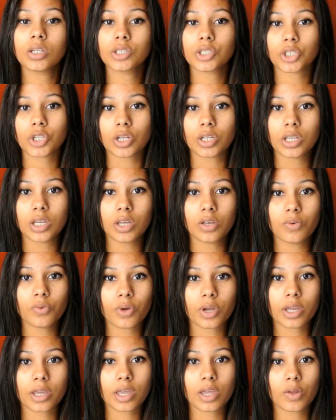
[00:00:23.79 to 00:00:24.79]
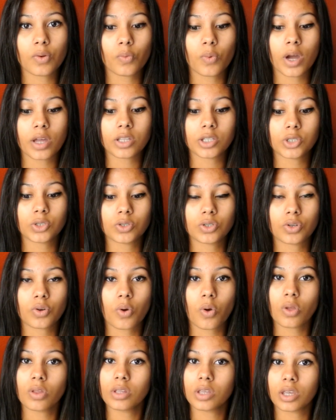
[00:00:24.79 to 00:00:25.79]
Johnny Kilroy and why the shoes are
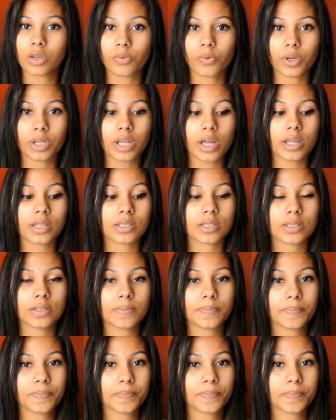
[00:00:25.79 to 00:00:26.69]
called Kilroy IXs.